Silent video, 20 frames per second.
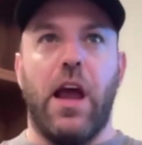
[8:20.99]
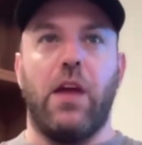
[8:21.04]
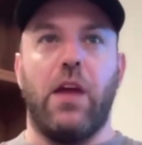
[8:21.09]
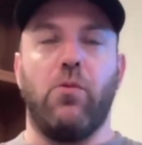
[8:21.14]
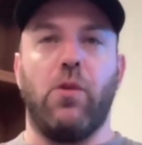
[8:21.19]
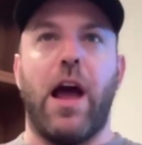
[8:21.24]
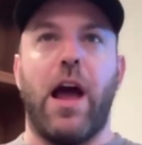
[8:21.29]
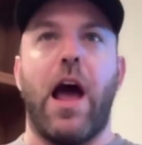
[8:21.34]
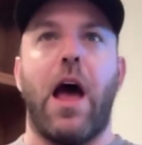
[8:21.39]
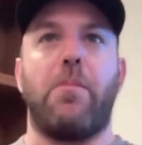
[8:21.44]

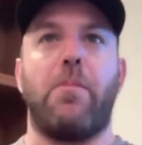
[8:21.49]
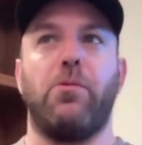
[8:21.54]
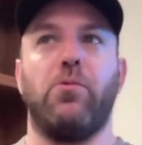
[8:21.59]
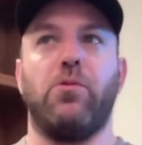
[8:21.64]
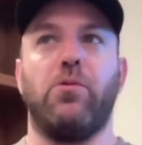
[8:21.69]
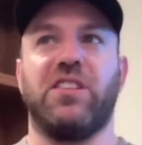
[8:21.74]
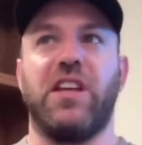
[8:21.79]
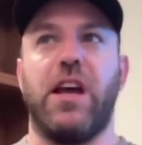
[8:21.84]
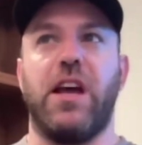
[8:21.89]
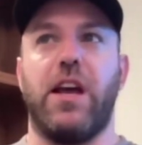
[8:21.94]
And what happened
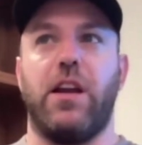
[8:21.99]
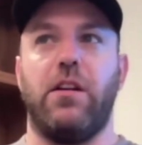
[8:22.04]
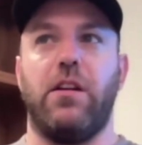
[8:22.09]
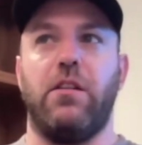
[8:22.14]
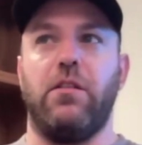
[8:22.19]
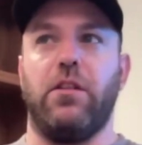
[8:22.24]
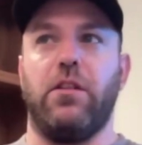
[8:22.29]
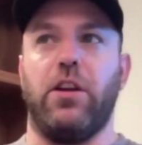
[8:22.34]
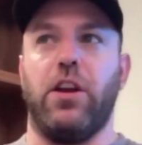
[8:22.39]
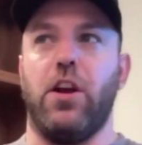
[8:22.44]
was
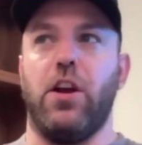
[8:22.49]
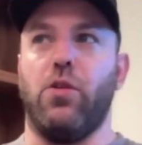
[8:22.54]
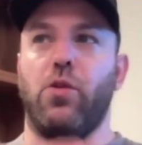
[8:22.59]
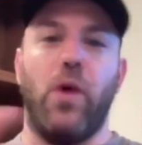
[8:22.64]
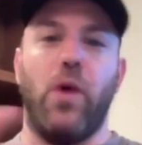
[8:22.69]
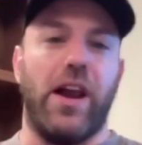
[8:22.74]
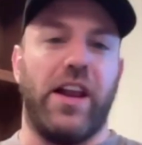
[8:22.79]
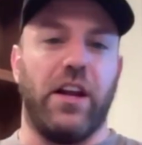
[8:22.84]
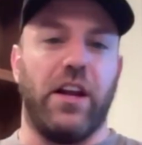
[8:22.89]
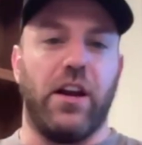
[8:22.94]
then, the
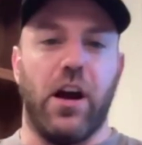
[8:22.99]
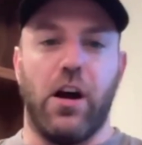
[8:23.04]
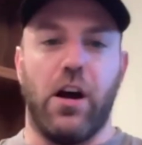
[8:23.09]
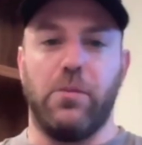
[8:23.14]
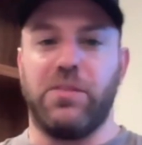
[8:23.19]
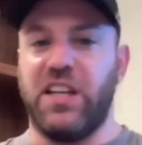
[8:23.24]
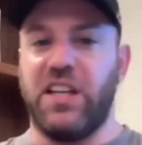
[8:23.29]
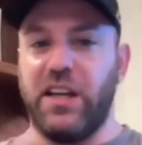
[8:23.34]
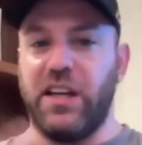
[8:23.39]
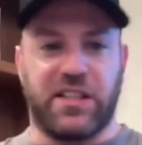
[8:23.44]
wedding
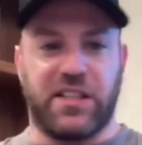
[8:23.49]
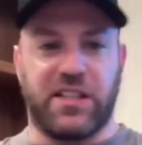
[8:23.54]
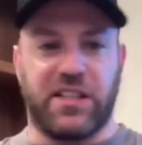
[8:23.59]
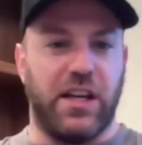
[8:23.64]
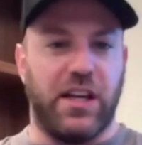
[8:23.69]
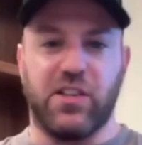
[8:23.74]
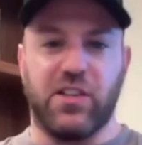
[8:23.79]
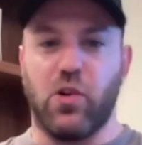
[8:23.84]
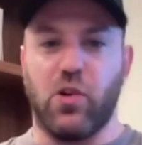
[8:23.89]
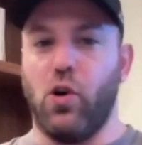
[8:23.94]
comes, he gets to
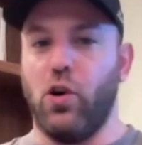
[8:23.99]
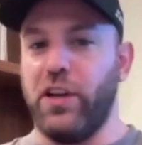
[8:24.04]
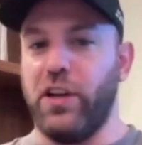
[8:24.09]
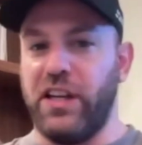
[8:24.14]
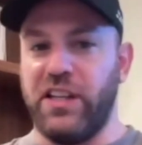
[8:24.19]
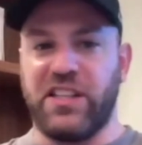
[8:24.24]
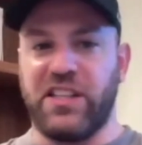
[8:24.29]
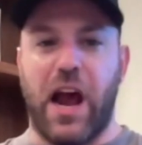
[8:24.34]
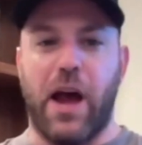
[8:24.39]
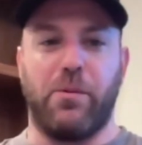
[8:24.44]
his goal.
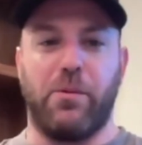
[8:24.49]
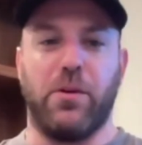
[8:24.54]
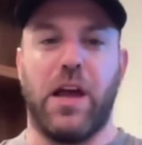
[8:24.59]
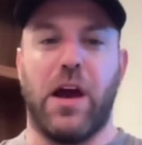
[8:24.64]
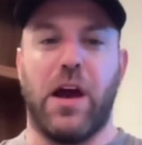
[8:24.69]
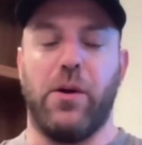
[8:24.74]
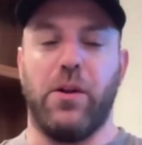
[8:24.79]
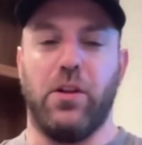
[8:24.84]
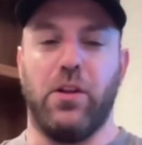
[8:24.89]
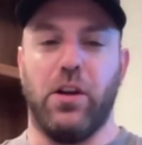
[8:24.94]
He's happy with
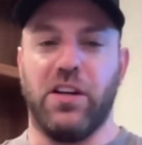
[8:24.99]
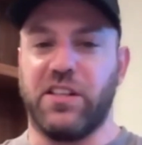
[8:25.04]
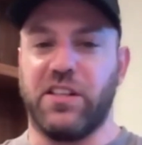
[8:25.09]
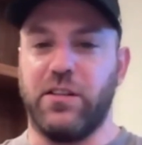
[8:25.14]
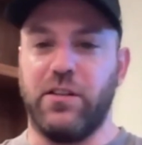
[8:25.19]
how he looks.